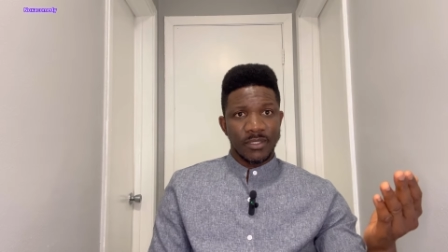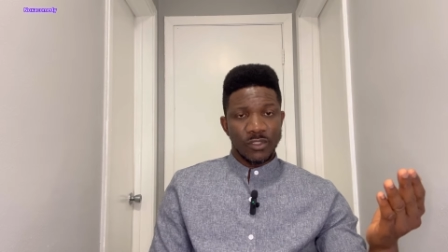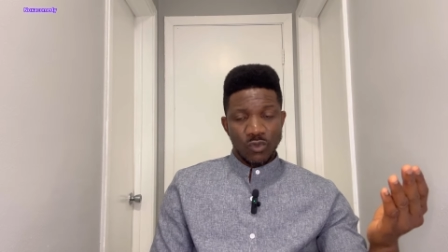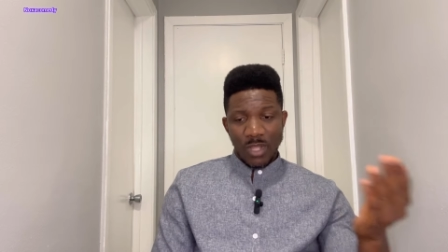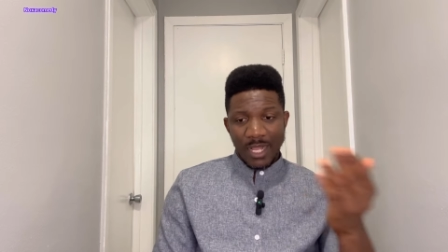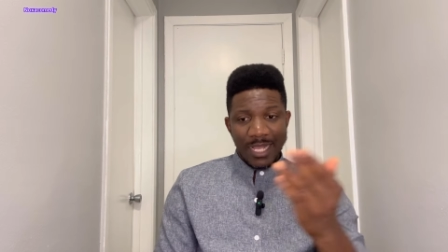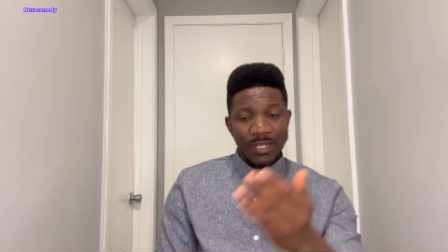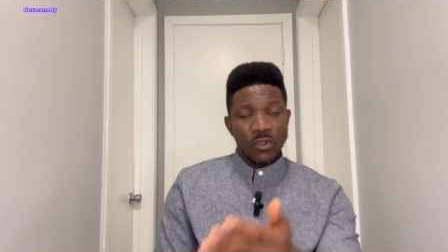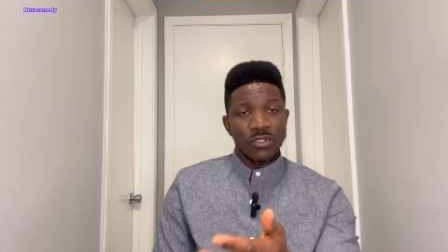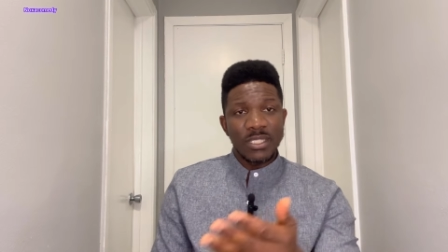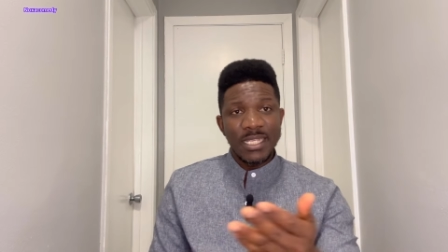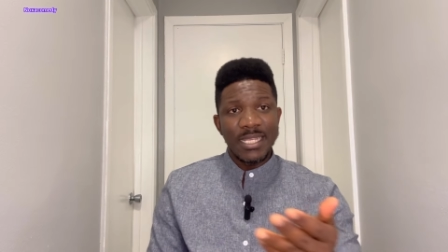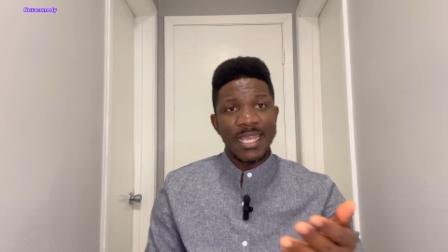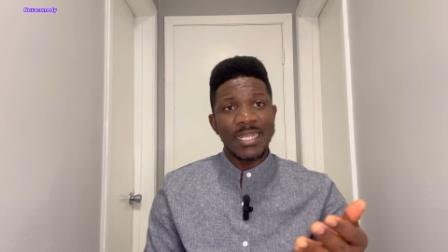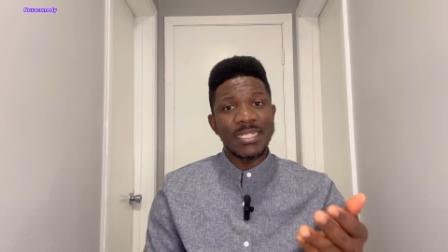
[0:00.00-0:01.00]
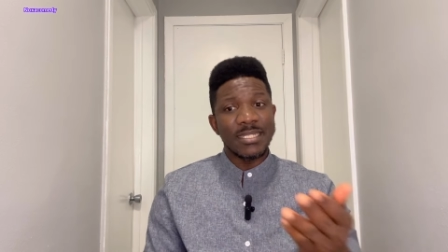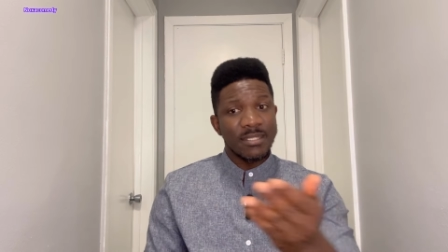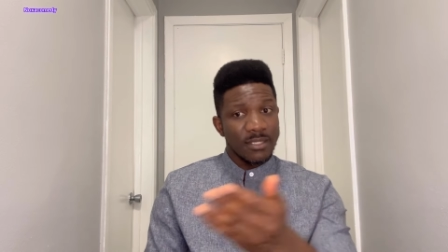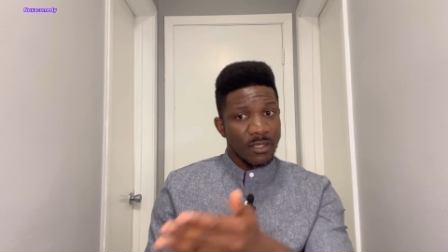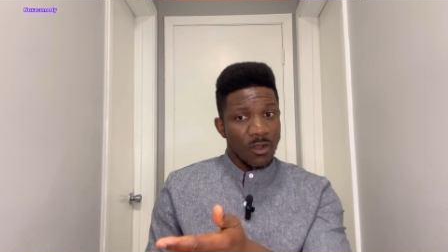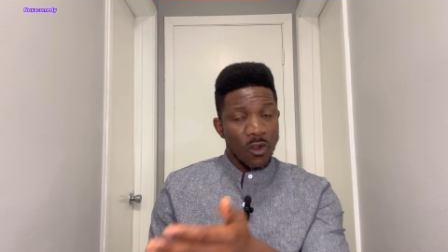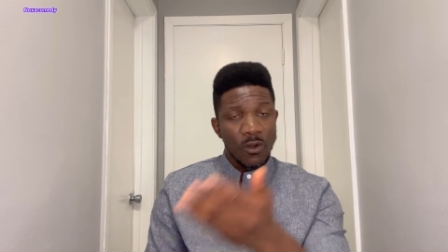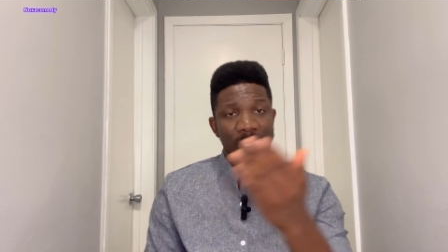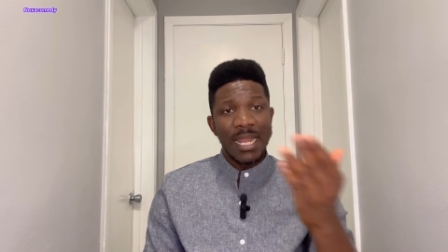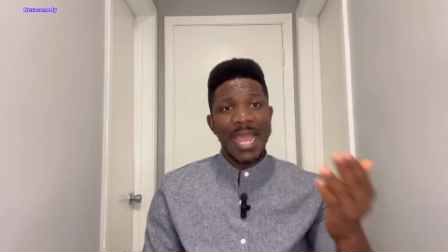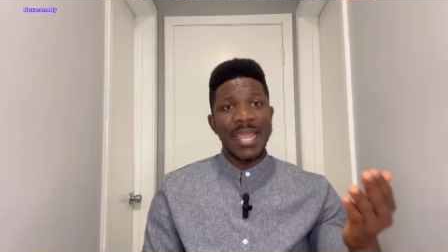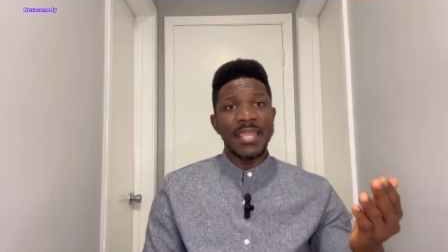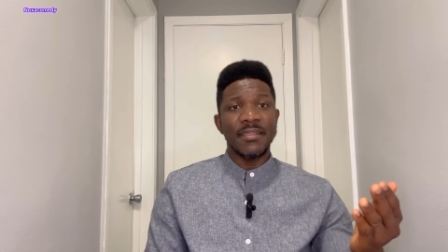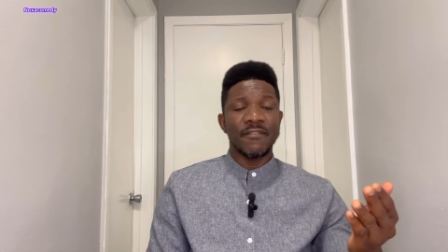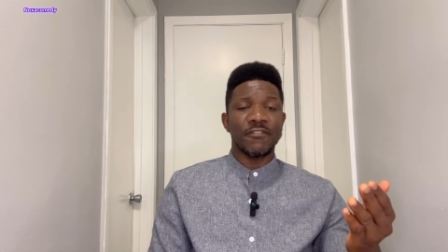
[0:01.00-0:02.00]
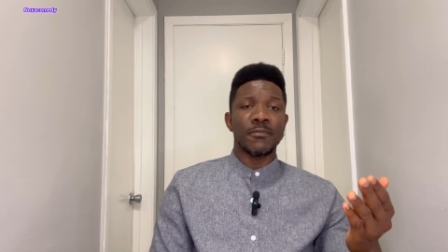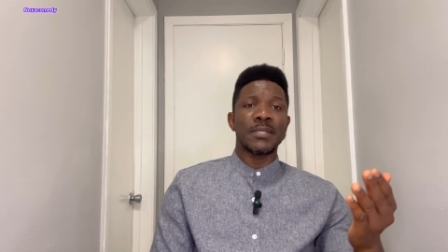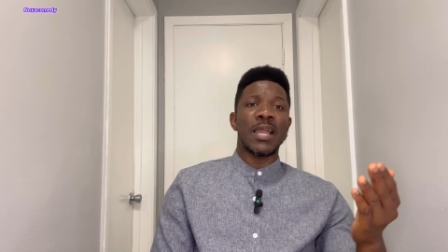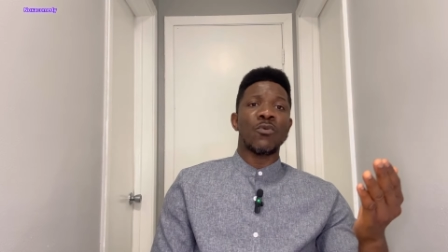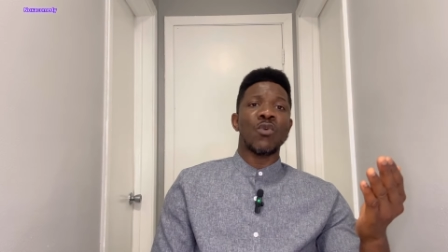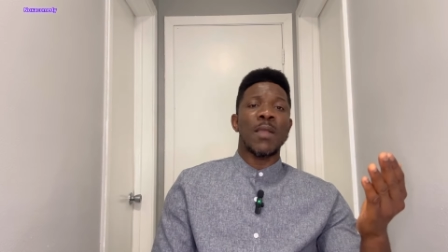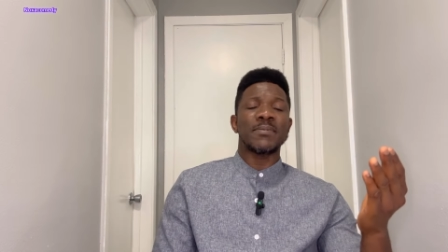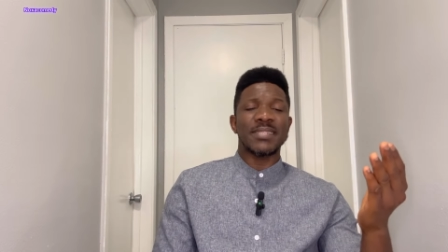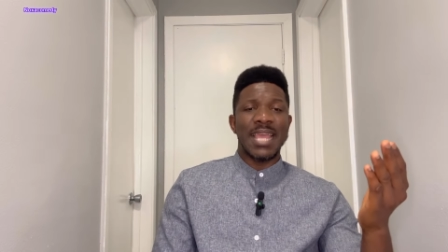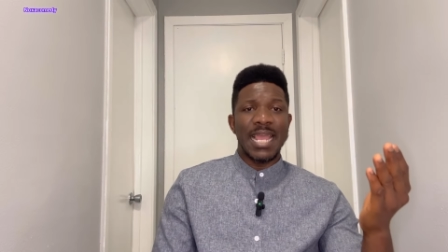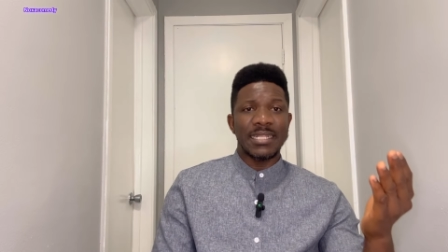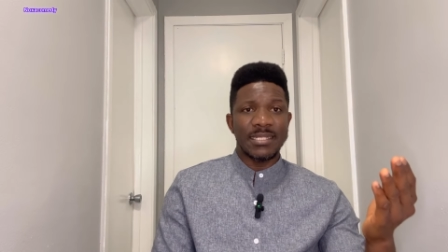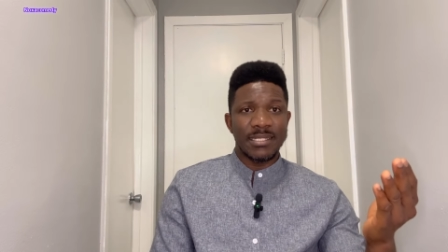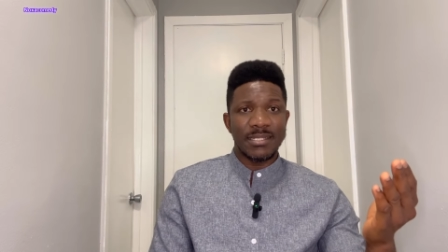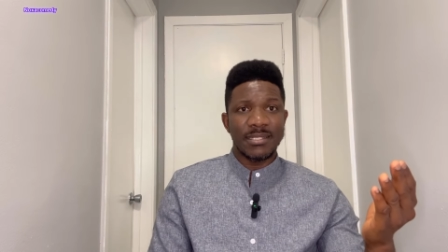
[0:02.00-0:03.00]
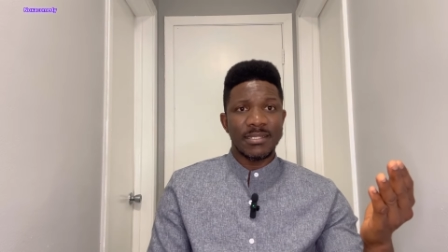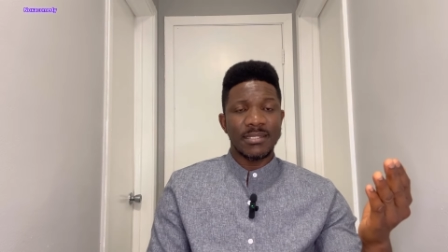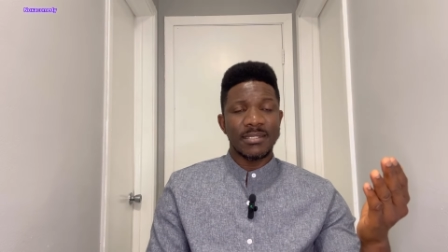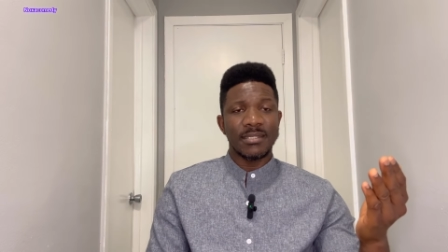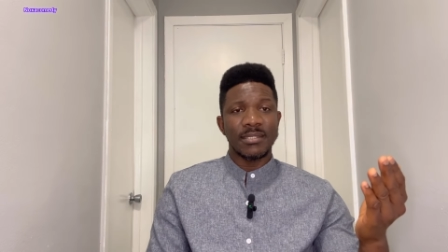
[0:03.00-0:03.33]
You can get those tickets online from their websites.